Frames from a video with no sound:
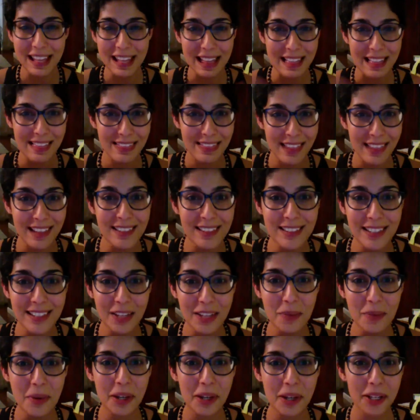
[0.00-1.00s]
Let's
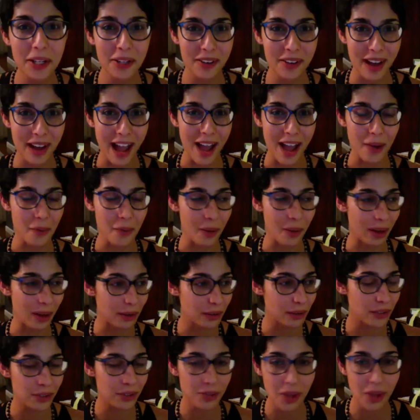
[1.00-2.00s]
see where you're at. Why
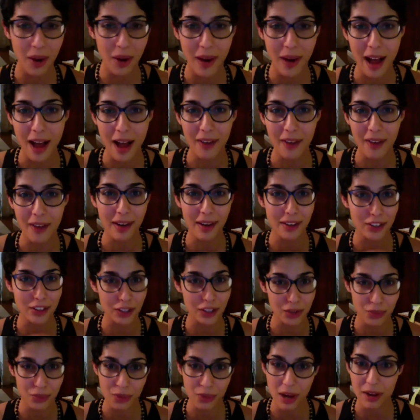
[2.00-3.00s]
don't you go out and
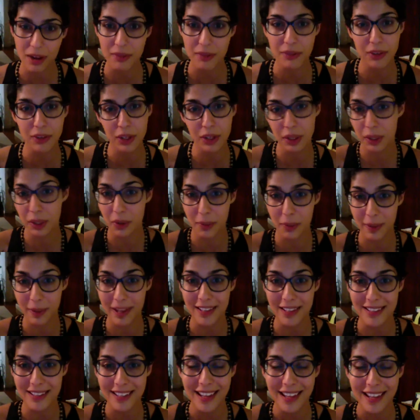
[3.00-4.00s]
just run for a little bit?
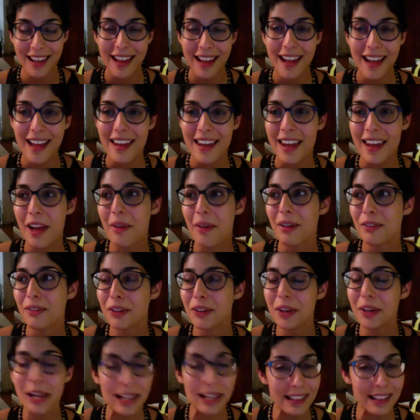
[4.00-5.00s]
Now, if
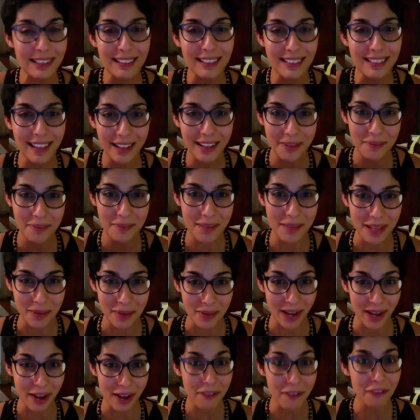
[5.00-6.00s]
you're anything like me,
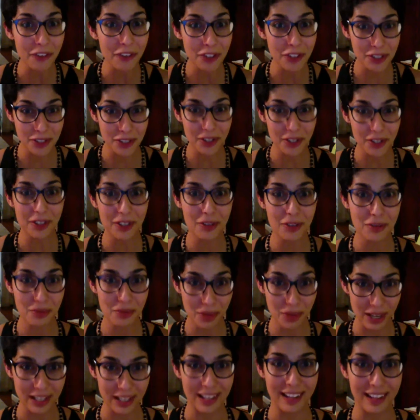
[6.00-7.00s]
when I first started
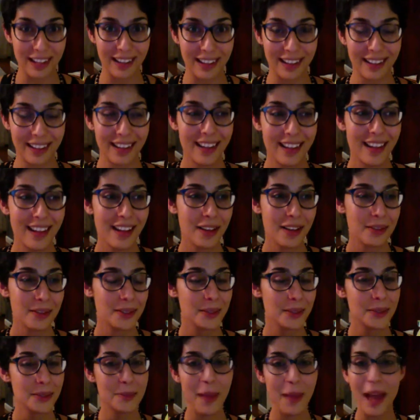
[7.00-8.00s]
running, this
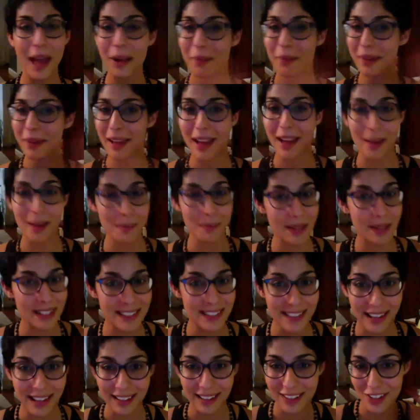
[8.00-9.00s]
is back when I had my
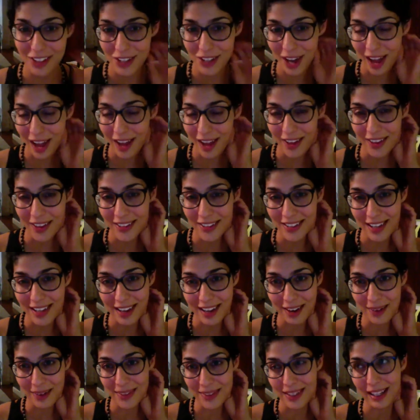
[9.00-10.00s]
second child, and
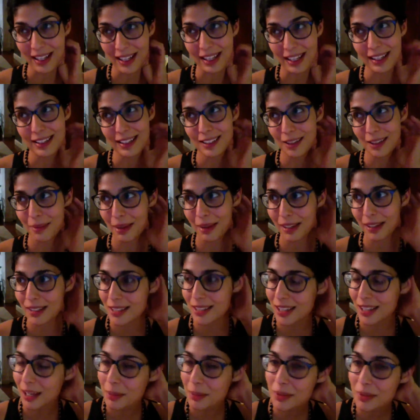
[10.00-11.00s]
I was like, I need to get back in
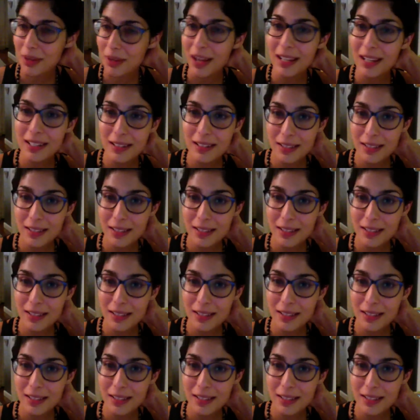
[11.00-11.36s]
shape. So I did